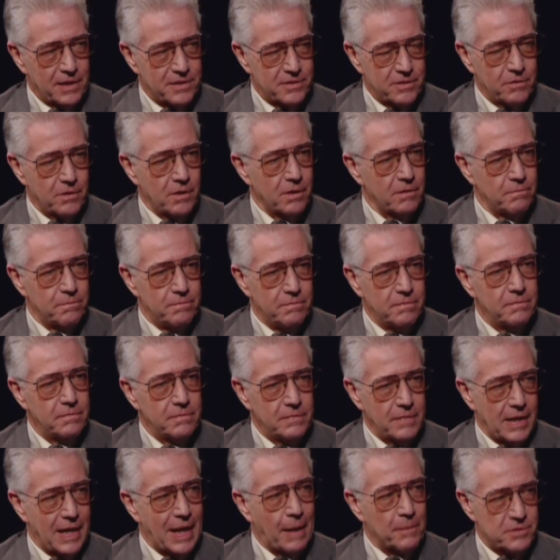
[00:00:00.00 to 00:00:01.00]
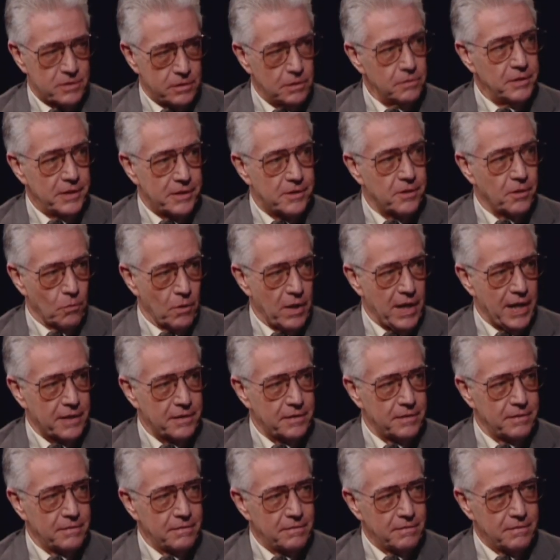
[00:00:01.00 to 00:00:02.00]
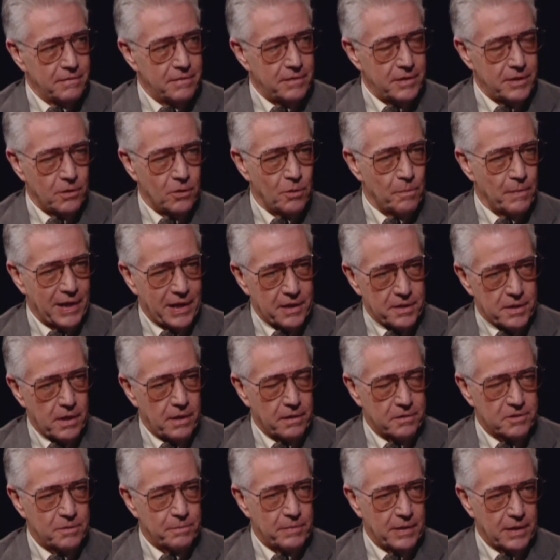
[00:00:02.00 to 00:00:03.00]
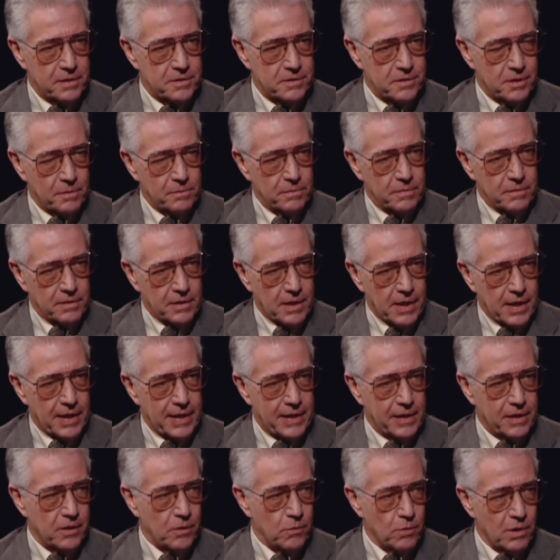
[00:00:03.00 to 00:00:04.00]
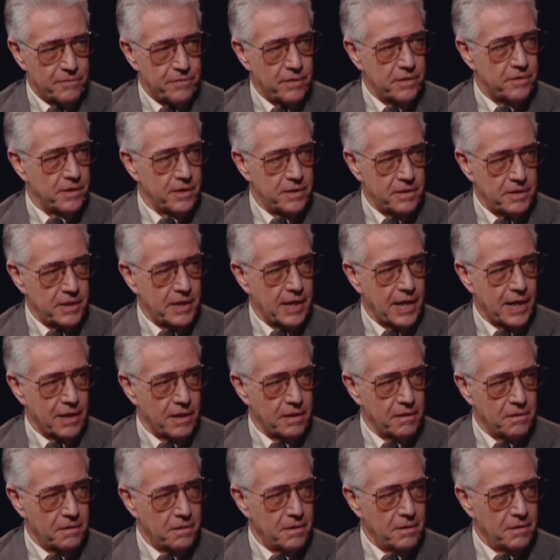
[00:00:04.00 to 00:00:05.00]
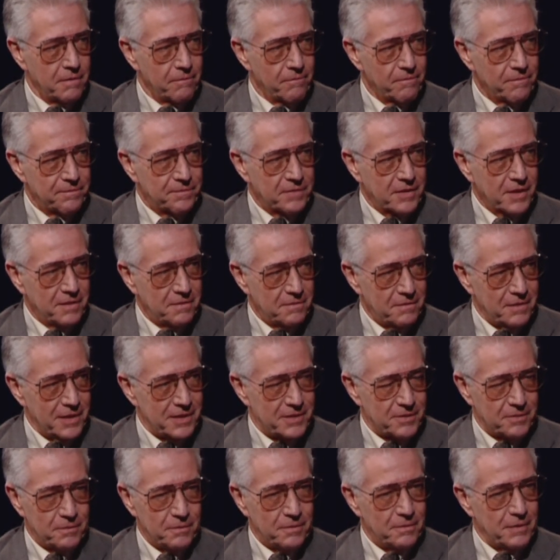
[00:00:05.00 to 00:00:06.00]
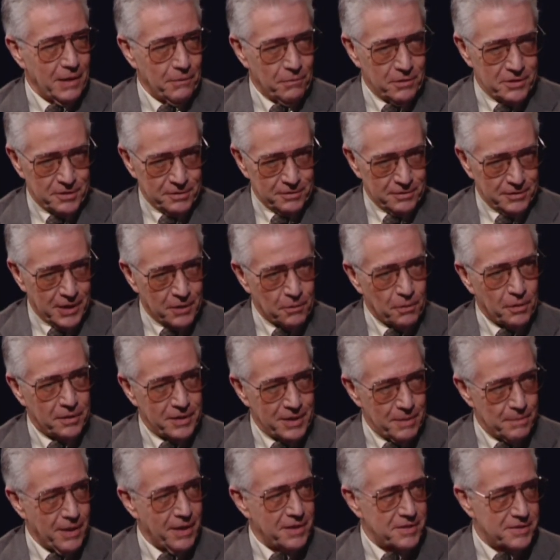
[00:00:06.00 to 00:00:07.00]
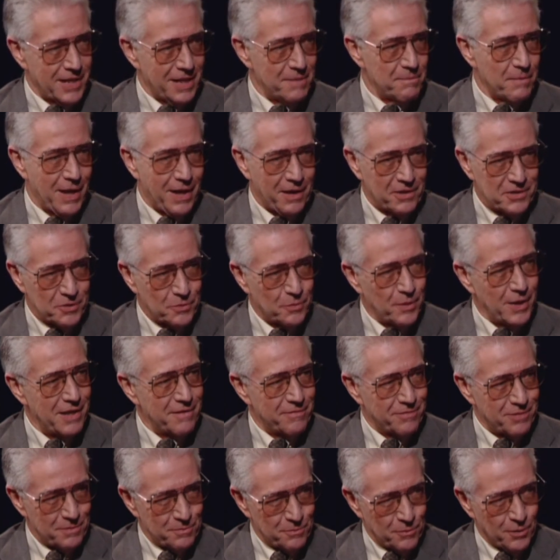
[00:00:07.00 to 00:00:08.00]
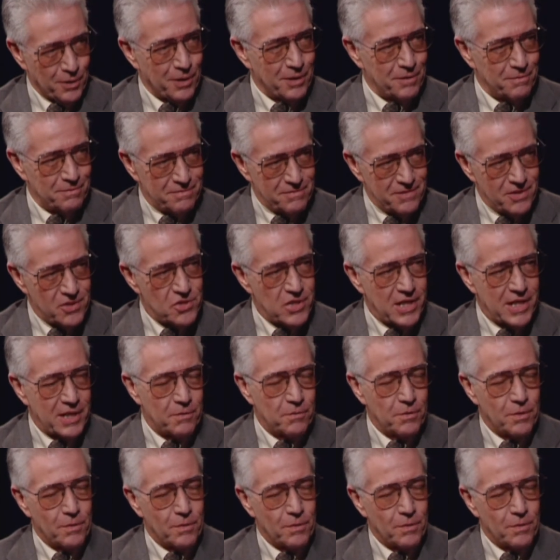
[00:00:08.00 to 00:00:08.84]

Because they were absolutely correct. Right. The old man talks about some guy in Griffith, Indiana. Right. That's, that was literally about ten miles away from where Gene